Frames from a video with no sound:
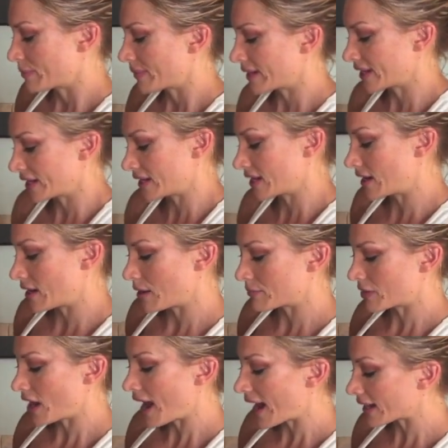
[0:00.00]
But I'm
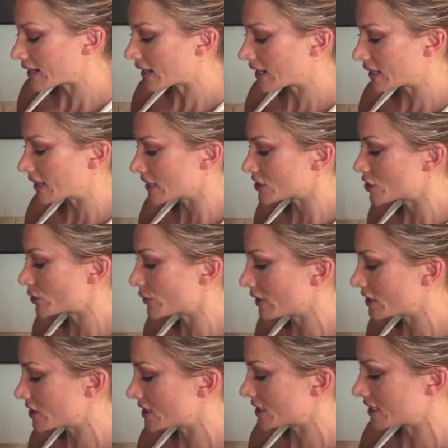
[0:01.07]
not adding anything to
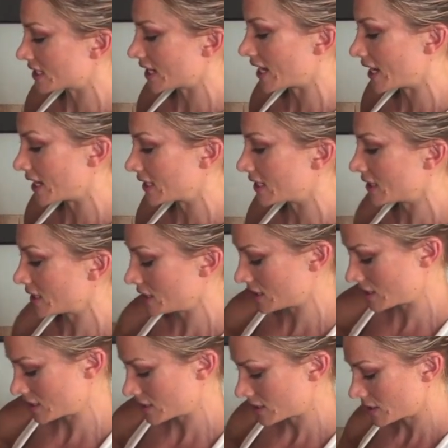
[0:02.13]
it just yet.
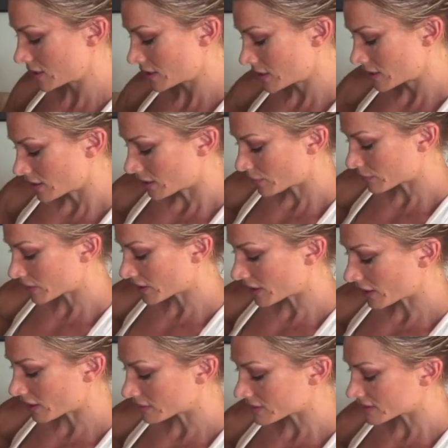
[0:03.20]
I'm gonna
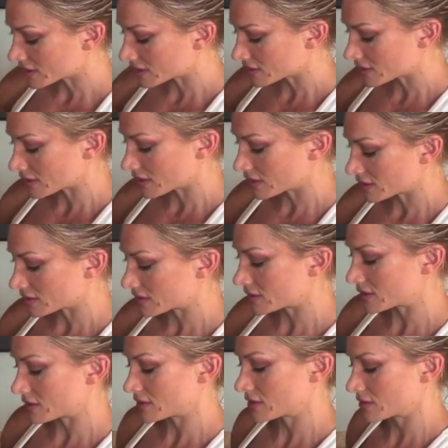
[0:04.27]
add the seasonings
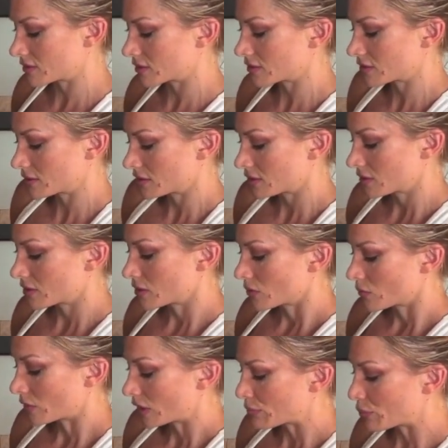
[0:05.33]

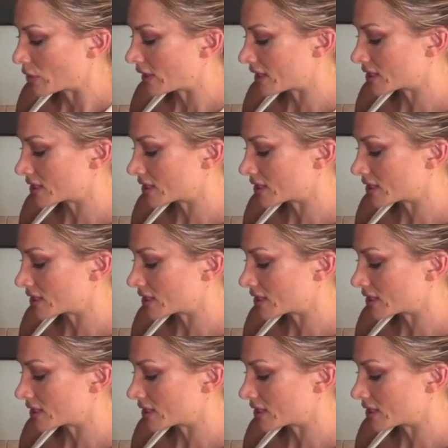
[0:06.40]
when I put